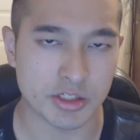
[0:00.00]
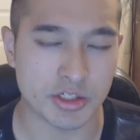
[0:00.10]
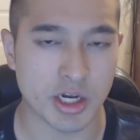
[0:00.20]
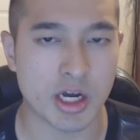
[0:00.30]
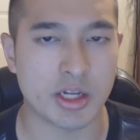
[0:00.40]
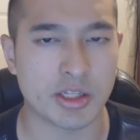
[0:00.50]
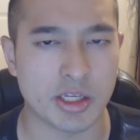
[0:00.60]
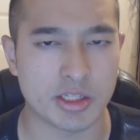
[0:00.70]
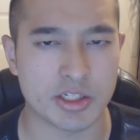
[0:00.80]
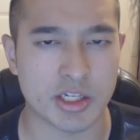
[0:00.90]
Jean
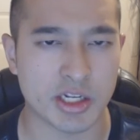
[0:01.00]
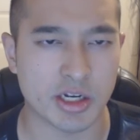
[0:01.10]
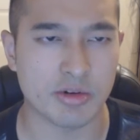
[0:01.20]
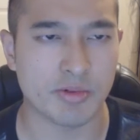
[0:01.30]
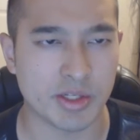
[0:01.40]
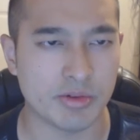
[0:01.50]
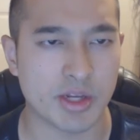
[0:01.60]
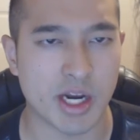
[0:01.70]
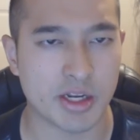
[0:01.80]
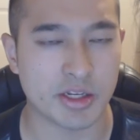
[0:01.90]
and Sig are
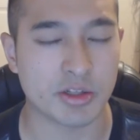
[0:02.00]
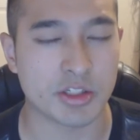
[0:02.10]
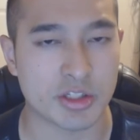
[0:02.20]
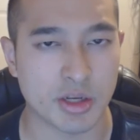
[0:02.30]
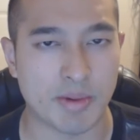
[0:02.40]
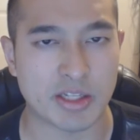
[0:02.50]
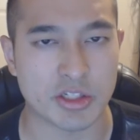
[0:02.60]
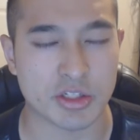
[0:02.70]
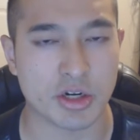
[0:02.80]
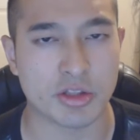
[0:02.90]
reunited, about
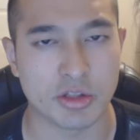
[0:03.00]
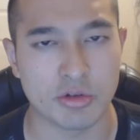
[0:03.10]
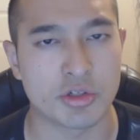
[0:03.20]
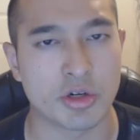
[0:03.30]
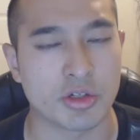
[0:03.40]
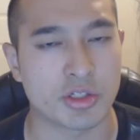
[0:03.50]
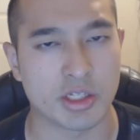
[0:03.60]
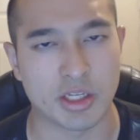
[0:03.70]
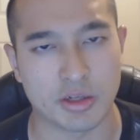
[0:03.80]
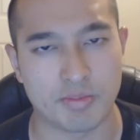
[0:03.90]
to start the new journey
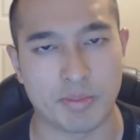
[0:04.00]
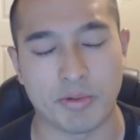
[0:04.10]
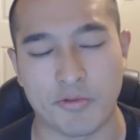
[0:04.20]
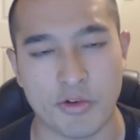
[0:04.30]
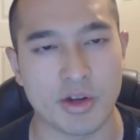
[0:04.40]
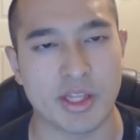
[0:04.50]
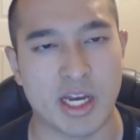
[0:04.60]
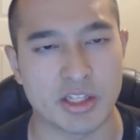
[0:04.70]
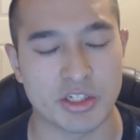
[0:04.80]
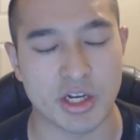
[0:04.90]
together, but before
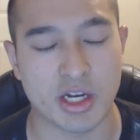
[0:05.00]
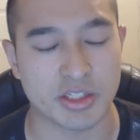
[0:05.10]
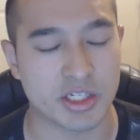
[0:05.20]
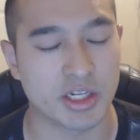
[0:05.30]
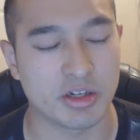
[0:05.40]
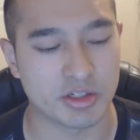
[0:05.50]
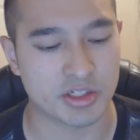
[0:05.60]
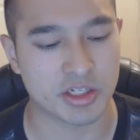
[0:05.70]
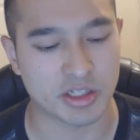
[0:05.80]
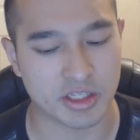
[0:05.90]
that, Jean
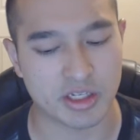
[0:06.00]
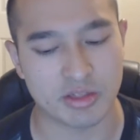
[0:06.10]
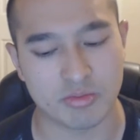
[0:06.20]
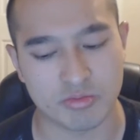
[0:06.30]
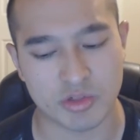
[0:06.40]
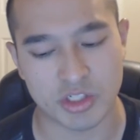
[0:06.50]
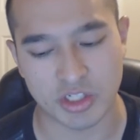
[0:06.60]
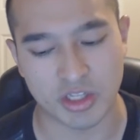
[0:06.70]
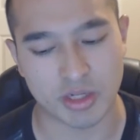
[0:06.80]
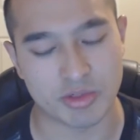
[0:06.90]
tells Sig that
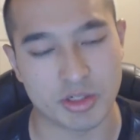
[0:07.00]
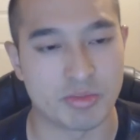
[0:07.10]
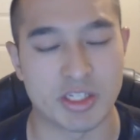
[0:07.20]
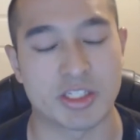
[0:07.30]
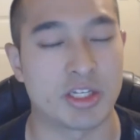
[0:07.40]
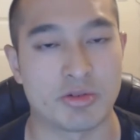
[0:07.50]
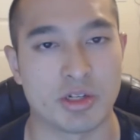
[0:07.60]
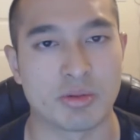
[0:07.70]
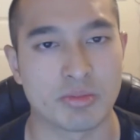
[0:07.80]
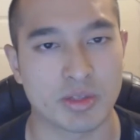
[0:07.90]
she loves him,
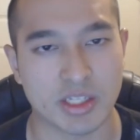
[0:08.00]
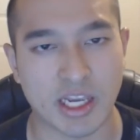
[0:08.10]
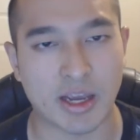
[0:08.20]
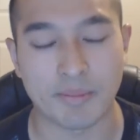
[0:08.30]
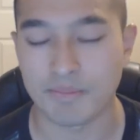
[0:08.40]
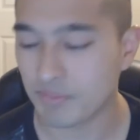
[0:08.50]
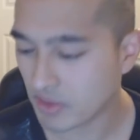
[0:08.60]
etc. Yeah.